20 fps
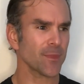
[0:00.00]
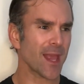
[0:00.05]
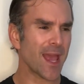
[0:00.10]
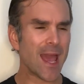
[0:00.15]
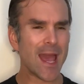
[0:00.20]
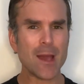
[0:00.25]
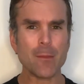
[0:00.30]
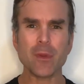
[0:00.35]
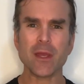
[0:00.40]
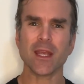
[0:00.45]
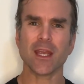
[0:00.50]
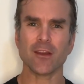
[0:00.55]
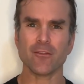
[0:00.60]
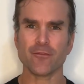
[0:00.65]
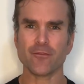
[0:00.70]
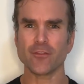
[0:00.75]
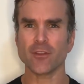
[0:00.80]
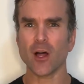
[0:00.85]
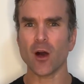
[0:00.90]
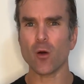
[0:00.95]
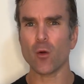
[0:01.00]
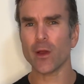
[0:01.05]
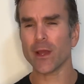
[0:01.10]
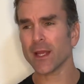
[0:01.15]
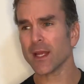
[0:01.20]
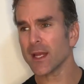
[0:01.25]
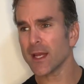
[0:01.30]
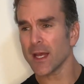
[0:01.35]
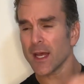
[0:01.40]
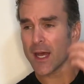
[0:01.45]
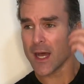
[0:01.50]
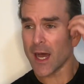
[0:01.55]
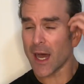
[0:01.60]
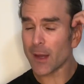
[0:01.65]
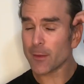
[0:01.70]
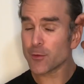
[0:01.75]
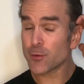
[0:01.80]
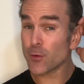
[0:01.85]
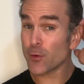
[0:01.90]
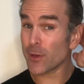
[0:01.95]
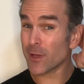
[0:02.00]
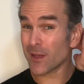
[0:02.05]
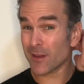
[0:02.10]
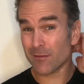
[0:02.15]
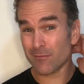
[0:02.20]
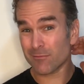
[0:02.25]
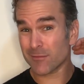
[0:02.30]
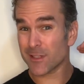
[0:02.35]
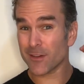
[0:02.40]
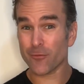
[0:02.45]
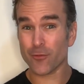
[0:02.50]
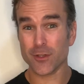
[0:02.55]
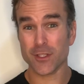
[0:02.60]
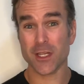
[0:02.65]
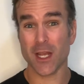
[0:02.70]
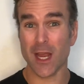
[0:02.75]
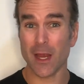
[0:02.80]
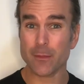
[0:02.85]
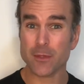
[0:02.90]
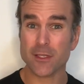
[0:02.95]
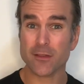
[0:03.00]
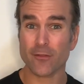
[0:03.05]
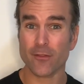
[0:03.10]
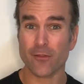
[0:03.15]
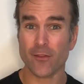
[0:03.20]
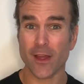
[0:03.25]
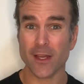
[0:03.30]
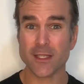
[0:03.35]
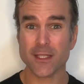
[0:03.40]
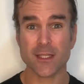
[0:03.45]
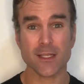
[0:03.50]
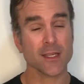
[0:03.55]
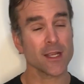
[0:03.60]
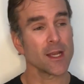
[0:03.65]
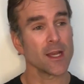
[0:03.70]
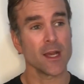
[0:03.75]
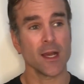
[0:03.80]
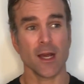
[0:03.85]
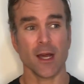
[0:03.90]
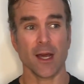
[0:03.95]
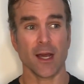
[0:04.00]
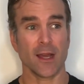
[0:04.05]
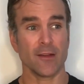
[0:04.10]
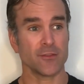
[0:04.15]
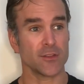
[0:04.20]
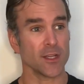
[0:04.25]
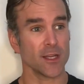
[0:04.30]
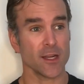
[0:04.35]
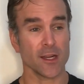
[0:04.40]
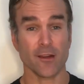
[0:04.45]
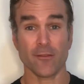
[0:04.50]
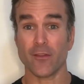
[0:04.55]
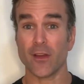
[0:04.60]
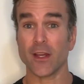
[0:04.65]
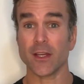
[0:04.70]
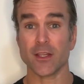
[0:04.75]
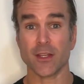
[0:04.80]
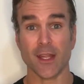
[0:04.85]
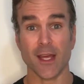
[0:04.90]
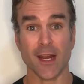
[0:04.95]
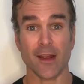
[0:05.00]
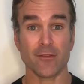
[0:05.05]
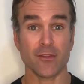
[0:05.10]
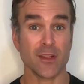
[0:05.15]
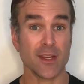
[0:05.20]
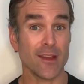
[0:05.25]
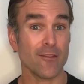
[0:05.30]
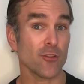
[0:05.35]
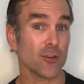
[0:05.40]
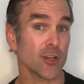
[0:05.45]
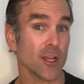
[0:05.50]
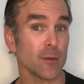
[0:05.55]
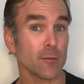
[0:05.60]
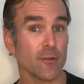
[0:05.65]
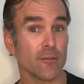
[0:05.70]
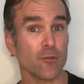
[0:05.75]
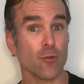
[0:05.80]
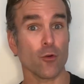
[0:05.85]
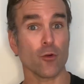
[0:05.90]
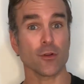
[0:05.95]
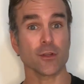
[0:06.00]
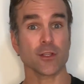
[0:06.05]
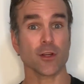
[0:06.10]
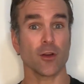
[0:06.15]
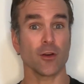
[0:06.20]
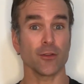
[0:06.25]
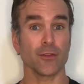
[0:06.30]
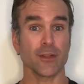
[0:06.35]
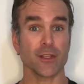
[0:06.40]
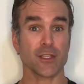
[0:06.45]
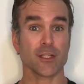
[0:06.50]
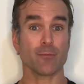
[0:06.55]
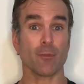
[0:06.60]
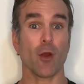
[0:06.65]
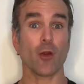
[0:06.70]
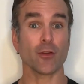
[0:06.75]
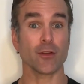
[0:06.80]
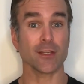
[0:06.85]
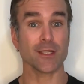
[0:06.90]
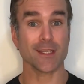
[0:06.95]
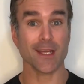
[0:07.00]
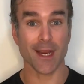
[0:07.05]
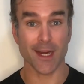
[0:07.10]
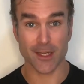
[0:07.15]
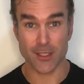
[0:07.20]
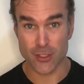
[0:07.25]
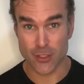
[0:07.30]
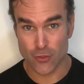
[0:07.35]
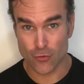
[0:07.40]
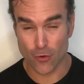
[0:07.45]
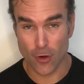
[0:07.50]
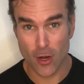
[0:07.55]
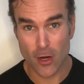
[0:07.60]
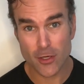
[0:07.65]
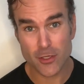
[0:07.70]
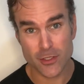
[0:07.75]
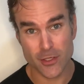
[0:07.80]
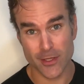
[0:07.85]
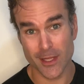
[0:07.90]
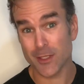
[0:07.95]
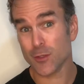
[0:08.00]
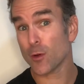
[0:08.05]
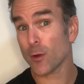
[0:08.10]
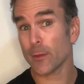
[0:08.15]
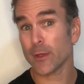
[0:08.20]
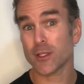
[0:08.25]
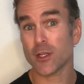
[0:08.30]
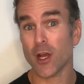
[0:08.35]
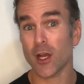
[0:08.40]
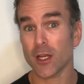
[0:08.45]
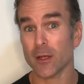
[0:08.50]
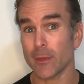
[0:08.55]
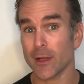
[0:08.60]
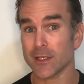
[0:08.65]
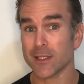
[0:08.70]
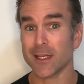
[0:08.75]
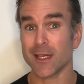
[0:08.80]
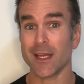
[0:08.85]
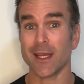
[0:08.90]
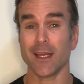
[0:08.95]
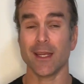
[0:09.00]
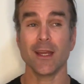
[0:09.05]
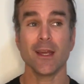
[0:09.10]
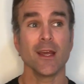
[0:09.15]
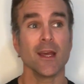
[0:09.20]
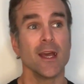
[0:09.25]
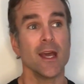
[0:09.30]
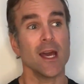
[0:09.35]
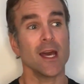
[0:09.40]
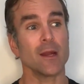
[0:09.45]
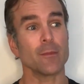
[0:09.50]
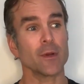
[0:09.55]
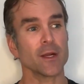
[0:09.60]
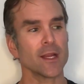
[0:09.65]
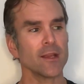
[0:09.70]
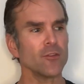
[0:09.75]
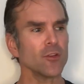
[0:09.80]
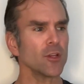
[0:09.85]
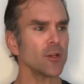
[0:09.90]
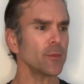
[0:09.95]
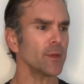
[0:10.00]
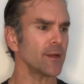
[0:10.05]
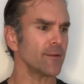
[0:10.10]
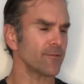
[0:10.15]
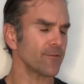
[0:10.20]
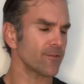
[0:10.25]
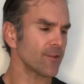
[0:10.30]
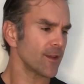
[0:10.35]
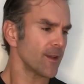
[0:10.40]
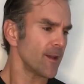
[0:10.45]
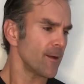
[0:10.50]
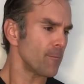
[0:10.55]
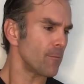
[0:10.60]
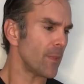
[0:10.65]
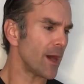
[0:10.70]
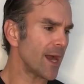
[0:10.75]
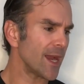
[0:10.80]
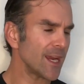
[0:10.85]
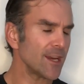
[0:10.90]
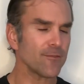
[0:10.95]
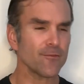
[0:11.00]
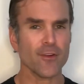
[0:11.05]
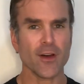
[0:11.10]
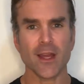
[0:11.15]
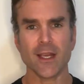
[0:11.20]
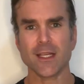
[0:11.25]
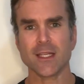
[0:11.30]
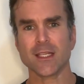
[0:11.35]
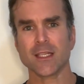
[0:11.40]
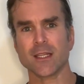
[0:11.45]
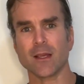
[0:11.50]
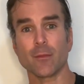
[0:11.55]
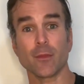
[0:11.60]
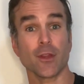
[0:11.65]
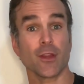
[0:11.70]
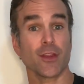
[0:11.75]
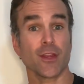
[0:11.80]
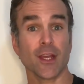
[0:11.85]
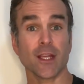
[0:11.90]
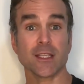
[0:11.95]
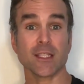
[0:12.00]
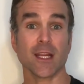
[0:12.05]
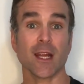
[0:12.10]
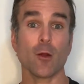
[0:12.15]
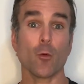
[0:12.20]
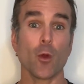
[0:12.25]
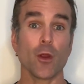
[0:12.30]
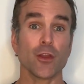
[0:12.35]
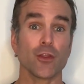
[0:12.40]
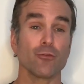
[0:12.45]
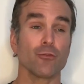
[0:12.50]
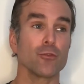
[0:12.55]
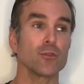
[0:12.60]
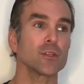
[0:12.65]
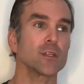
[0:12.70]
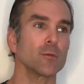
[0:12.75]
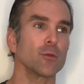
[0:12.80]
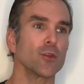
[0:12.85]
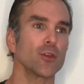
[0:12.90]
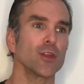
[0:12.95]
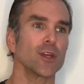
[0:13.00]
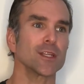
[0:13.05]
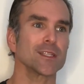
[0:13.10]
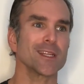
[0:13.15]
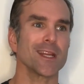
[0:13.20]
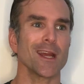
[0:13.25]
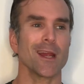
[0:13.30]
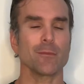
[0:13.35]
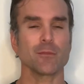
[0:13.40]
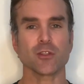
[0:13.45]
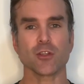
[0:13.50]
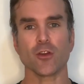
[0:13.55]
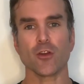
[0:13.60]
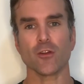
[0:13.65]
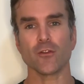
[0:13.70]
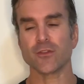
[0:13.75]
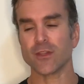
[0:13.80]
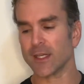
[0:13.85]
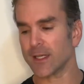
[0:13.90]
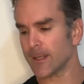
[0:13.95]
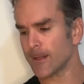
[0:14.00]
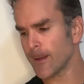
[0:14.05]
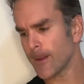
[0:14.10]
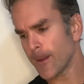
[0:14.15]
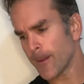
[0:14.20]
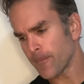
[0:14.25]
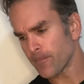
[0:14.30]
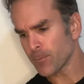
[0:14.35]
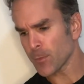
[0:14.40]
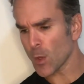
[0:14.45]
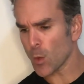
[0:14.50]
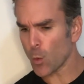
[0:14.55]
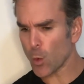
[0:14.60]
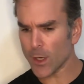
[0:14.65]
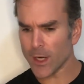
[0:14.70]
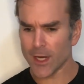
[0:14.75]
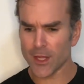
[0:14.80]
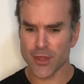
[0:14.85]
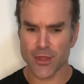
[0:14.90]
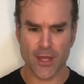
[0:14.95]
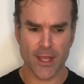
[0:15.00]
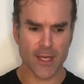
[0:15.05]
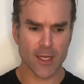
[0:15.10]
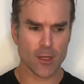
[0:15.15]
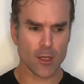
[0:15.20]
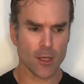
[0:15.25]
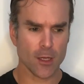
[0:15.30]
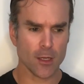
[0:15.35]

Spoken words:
ebbing and flowing, I'm doing different types of events. I've done an event that I've never done before. It's called the Spartan Deka Strong. So that's what I'm going to be talking about today. And I'm going to give you a little bit of my advice, some of the things that I went through, some of the things that I observed, and what I think